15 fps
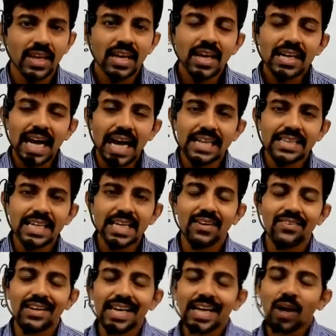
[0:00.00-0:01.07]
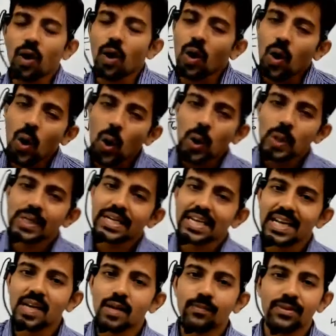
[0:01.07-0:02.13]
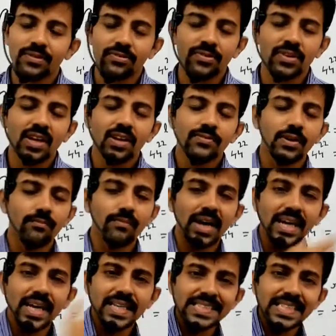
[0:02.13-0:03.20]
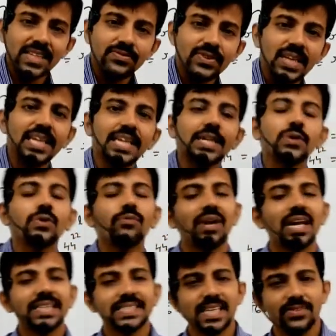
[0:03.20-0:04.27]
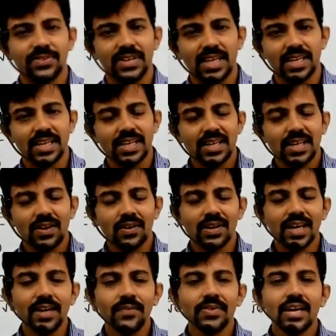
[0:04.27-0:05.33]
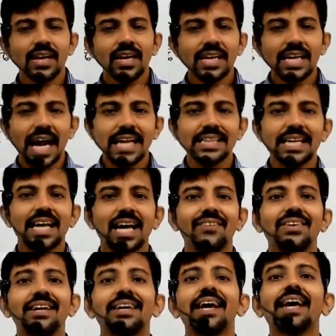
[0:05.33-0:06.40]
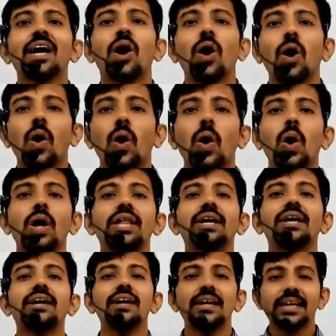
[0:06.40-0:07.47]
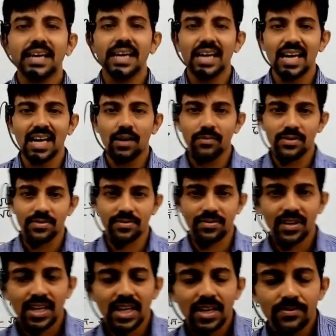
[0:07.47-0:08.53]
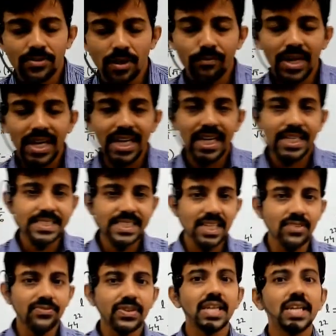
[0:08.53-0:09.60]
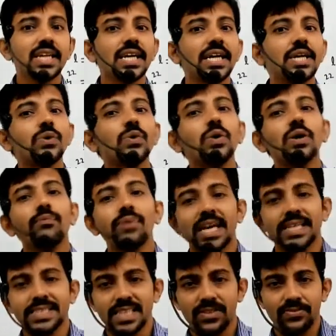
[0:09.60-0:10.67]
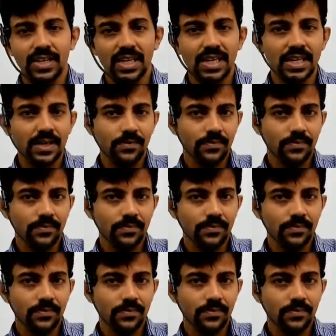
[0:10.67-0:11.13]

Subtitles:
Tan theta will take all the real numbers from minus infinity to plus infinity. Okay. Tan theta will take all the real numbers from minus infinity to plus infinity.